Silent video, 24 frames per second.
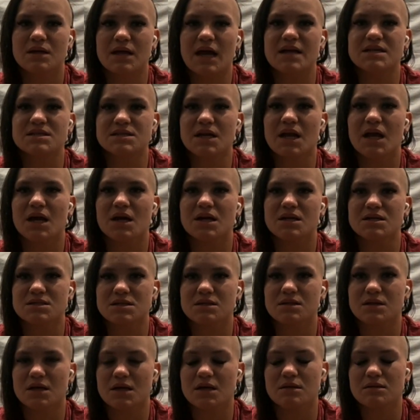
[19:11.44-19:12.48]
guys at
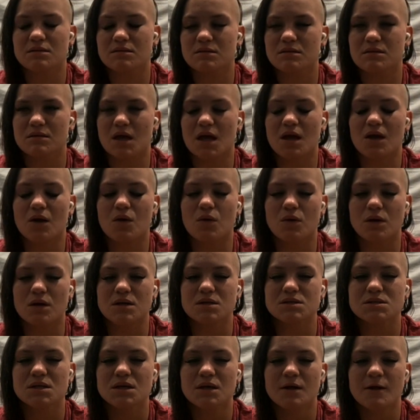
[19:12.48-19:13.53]
Aries at like the
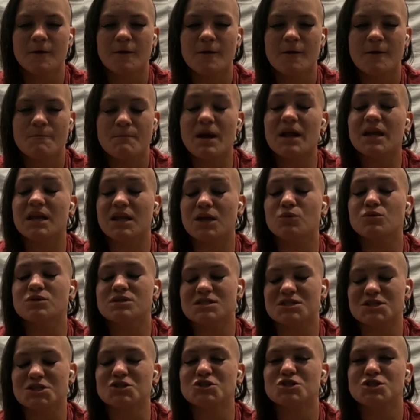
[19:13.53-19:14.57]
headquarters. My knee
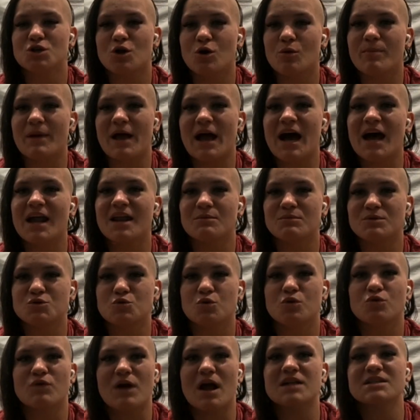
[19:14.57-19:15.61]
was still so bad. In
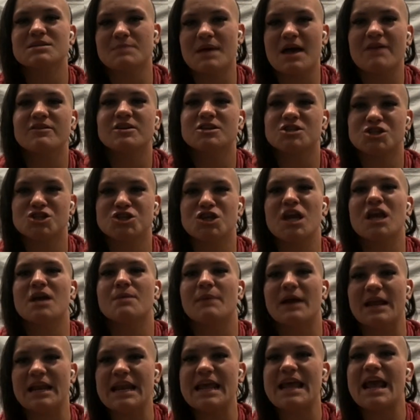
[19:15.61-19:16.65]
between rounds, I'm having to
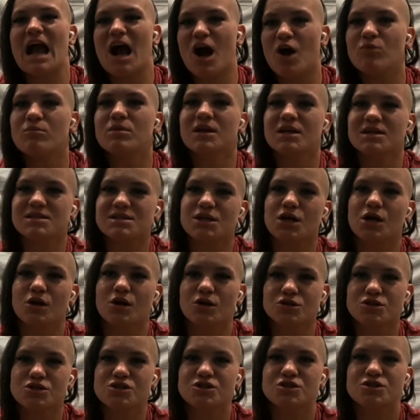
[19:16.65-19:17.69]
shake my knee out because it
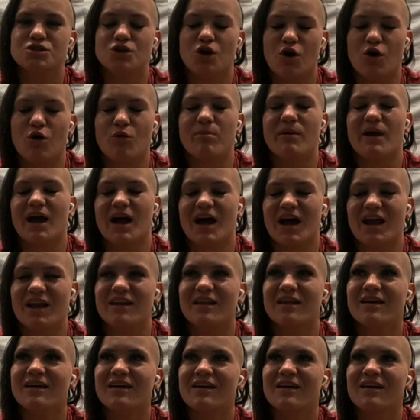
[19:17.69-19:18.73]
hurt so
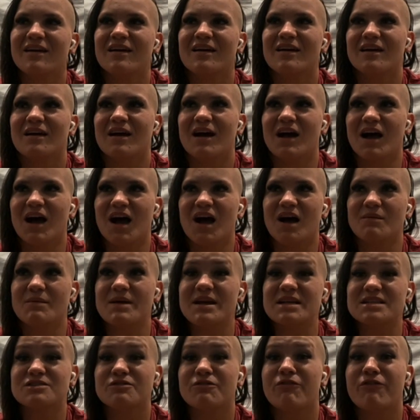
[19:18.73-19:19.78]
bad.
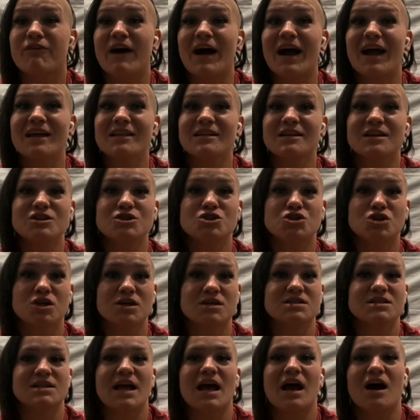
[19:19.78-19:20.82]
It's finally
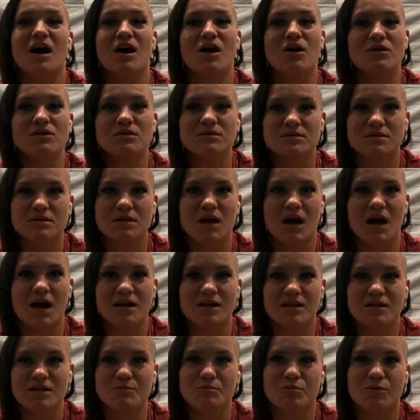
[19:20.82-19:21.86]
just now
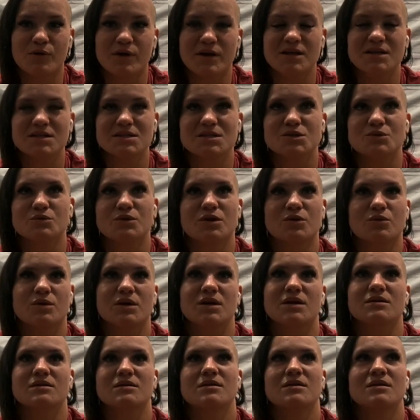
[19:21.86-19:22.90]
gotten to the point. So what are
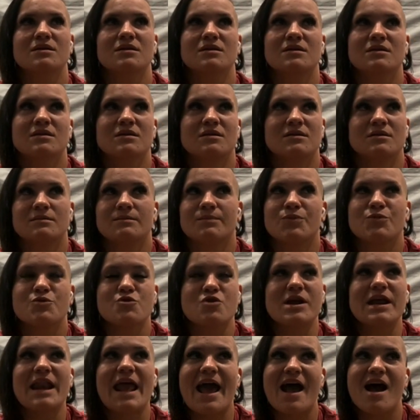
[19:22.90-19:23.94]
we?
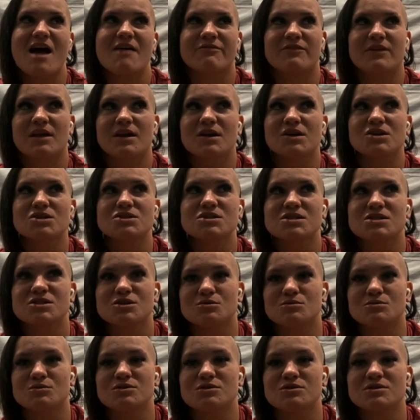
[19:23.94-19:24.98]
3.5
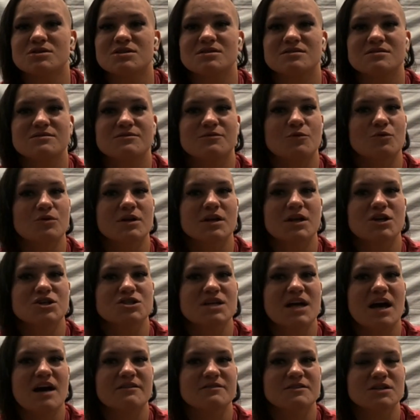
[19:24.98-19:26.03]
years, almost 4
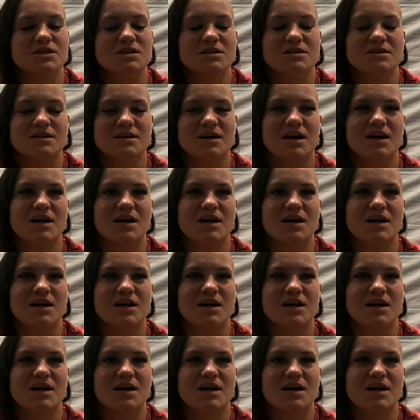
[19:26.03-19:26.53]
years after,